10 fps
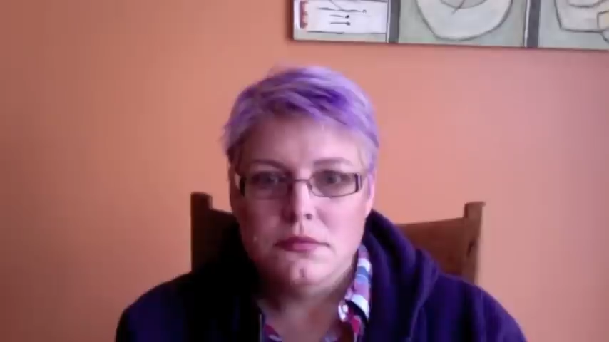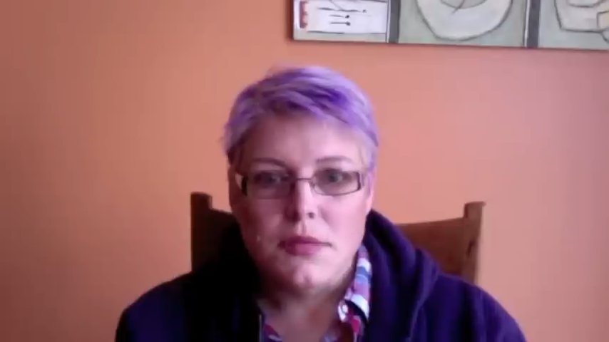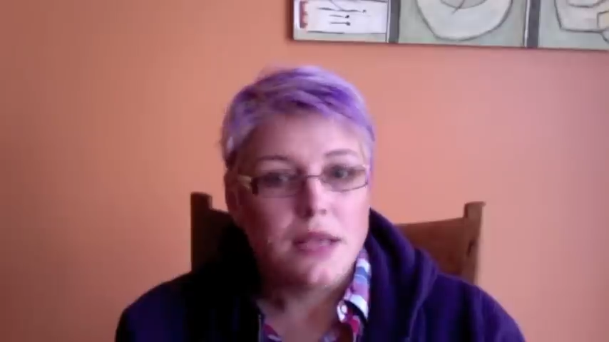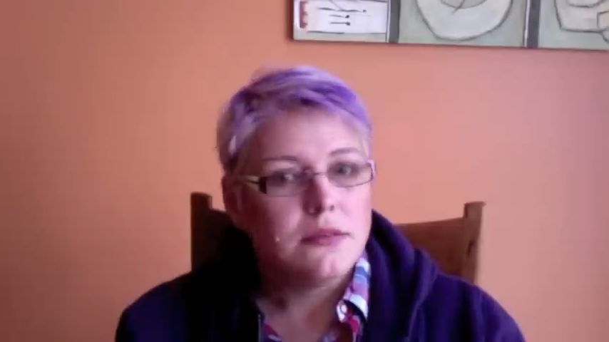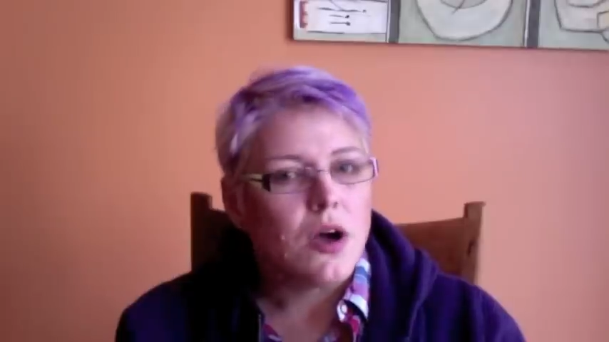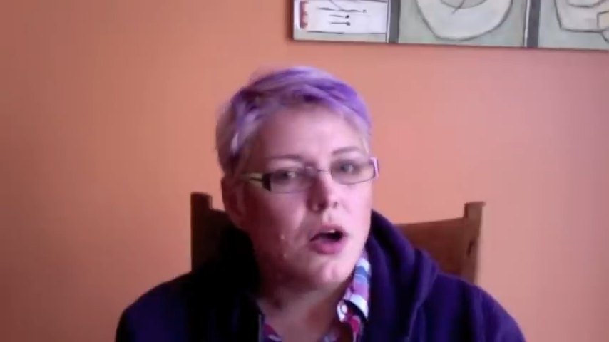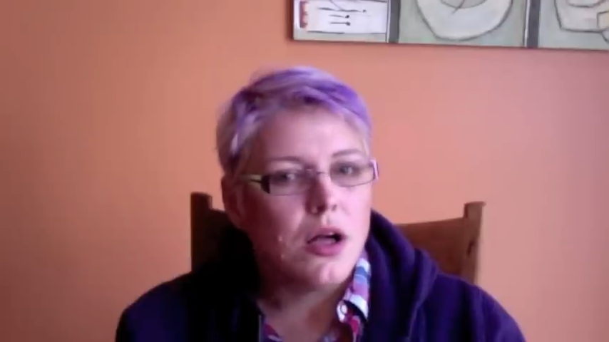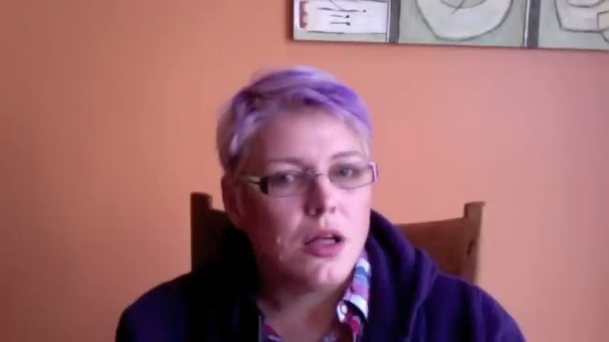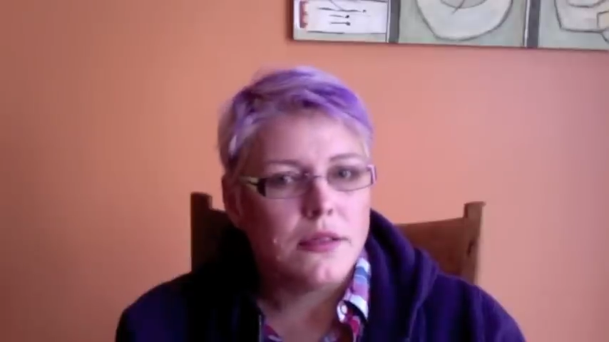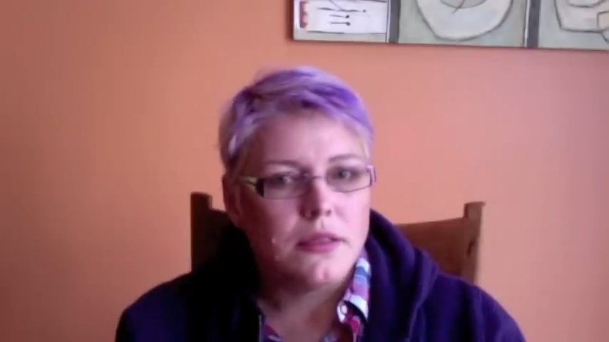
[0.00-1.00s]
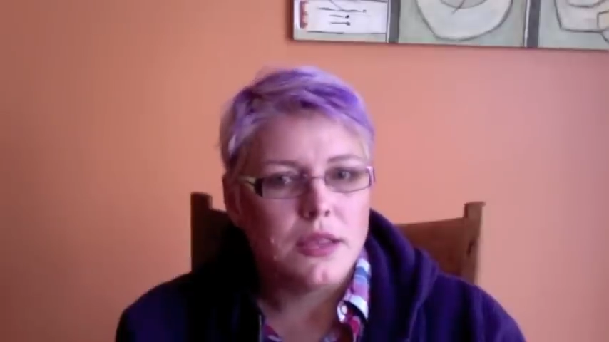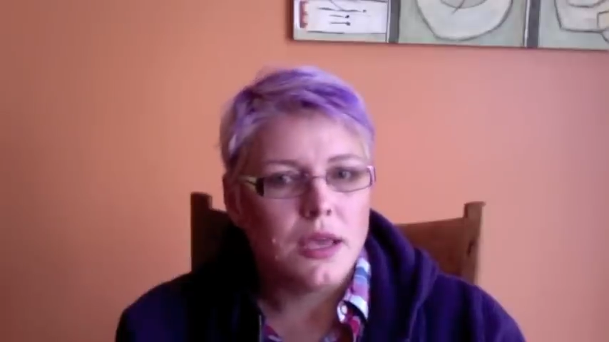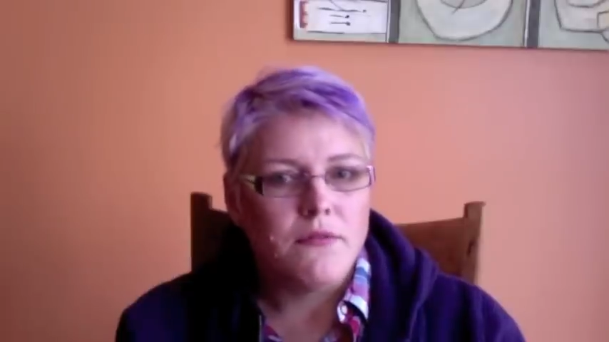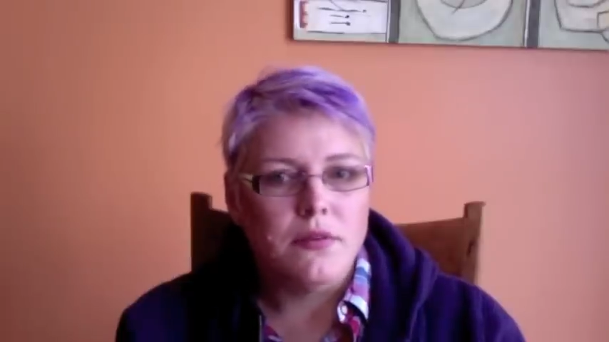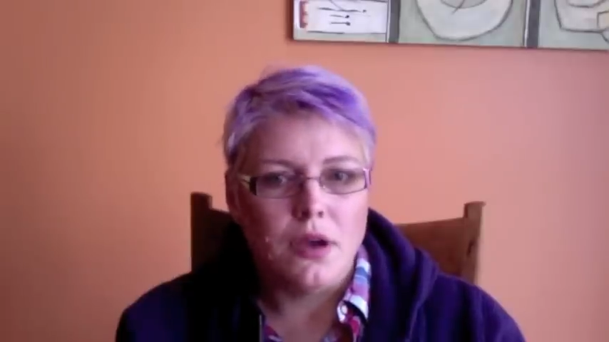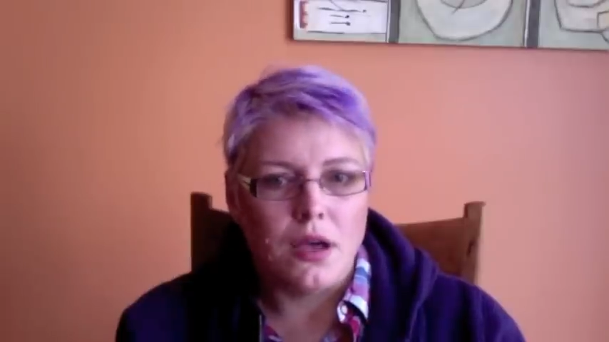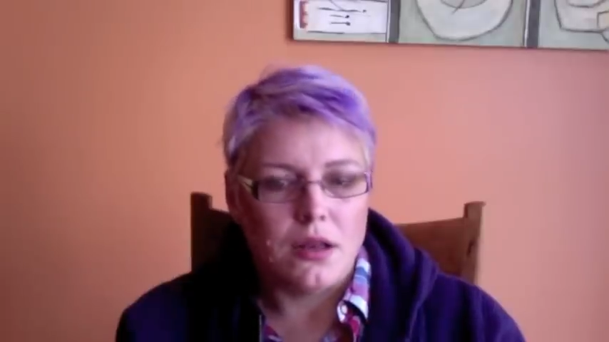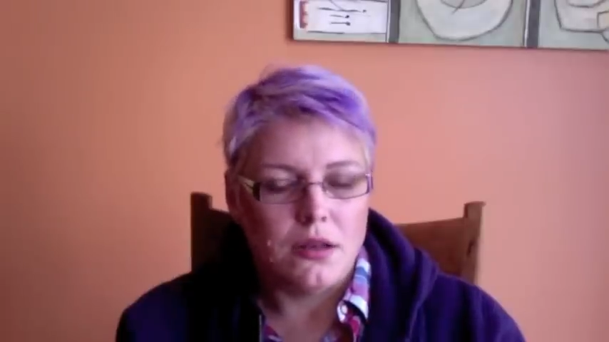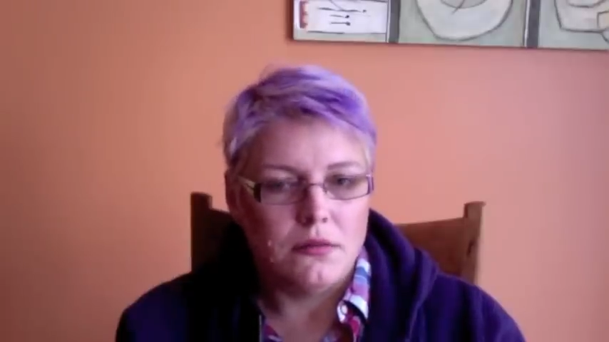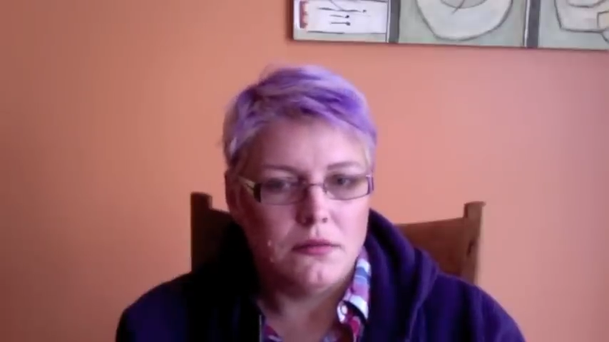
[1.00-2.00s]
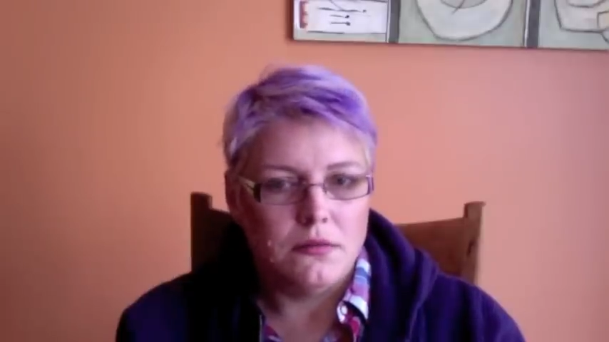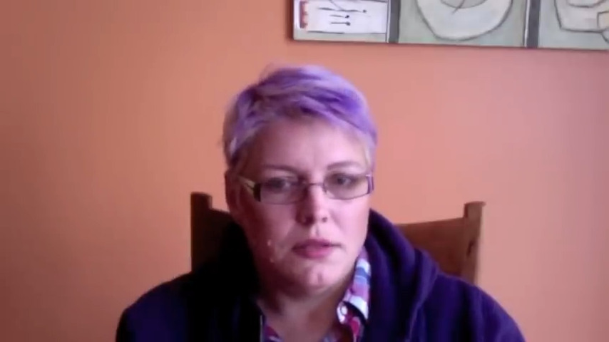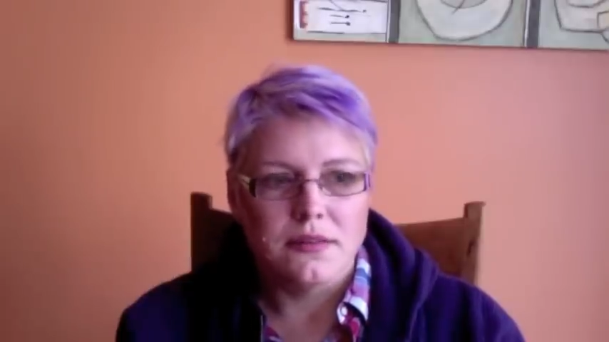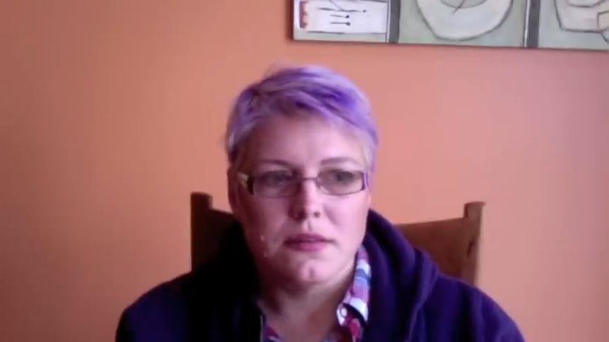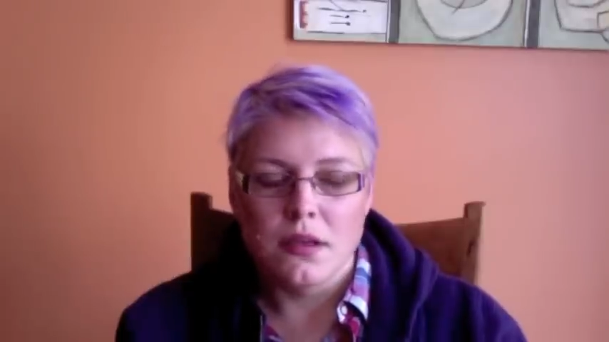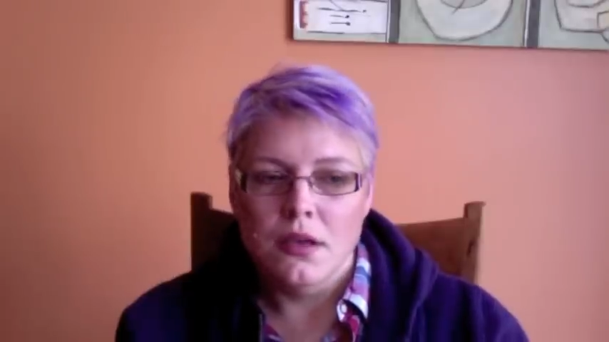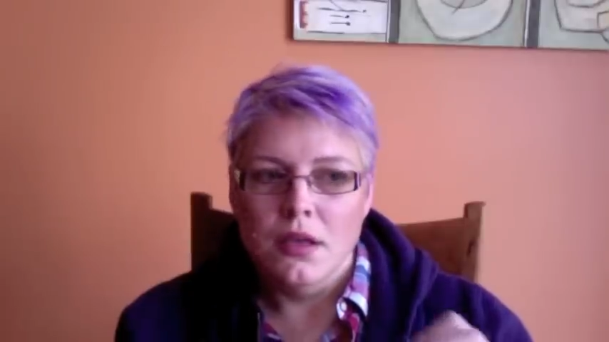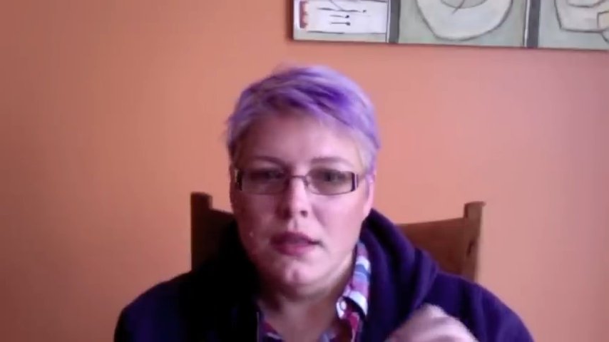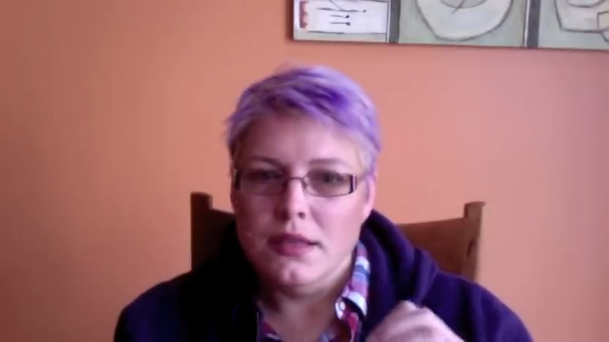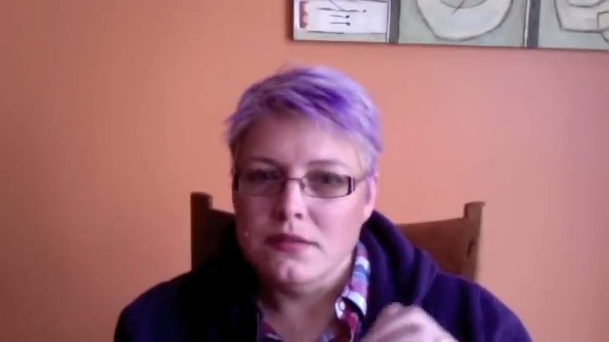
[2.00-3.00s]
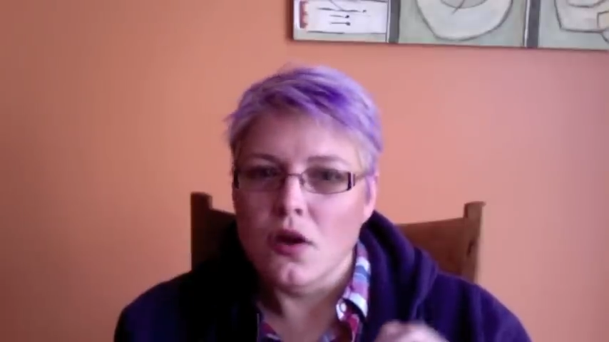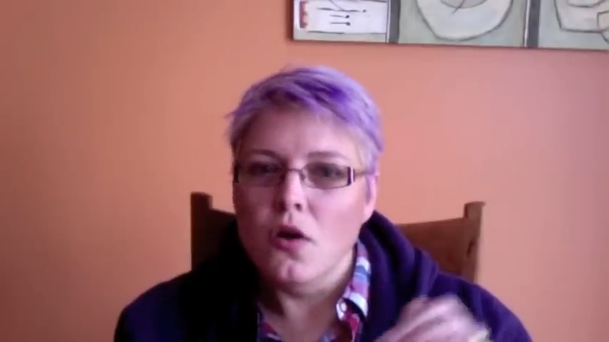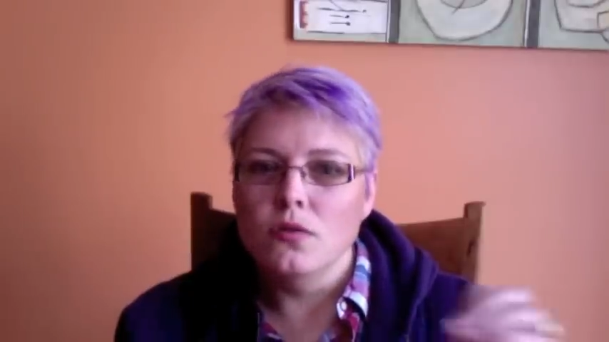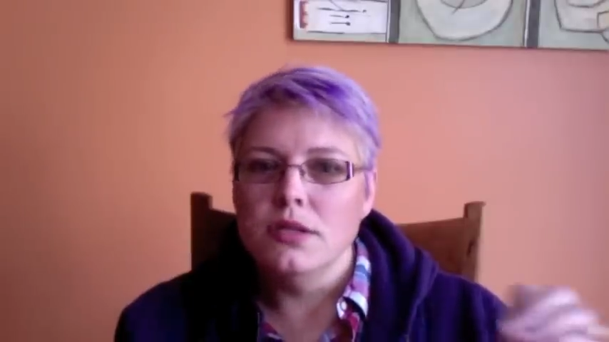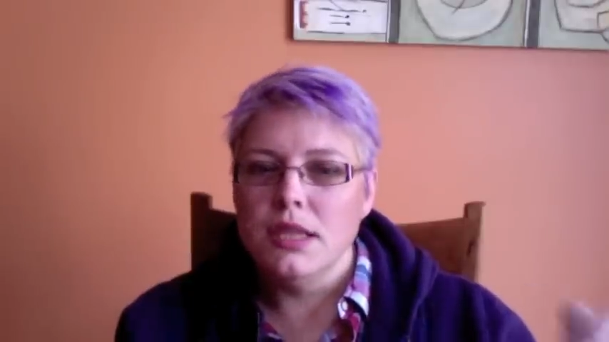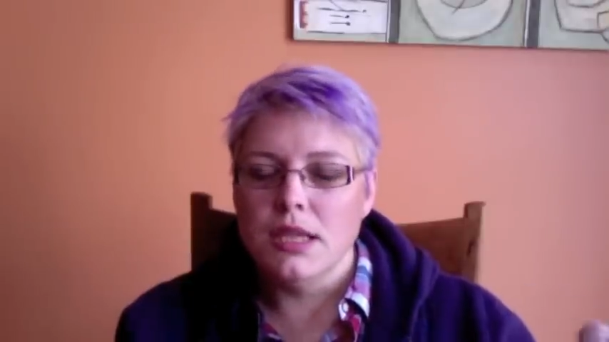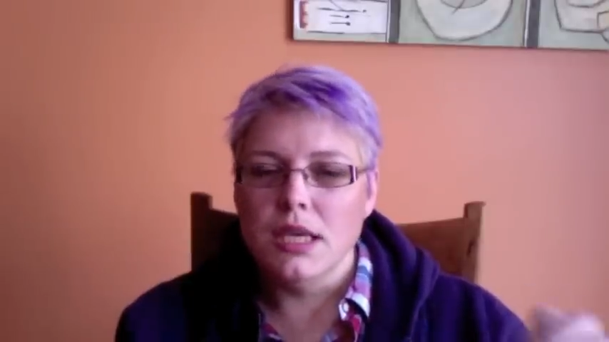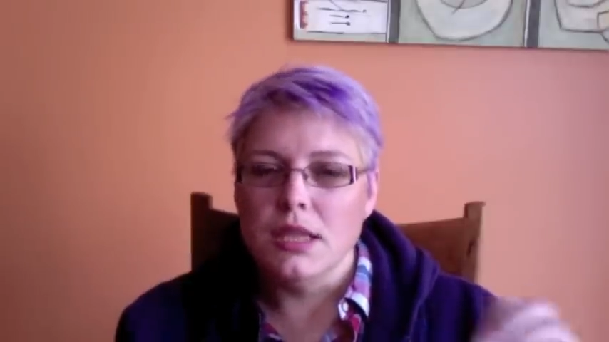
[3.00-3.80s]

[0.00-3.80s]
That's all that they've done. That's the only thing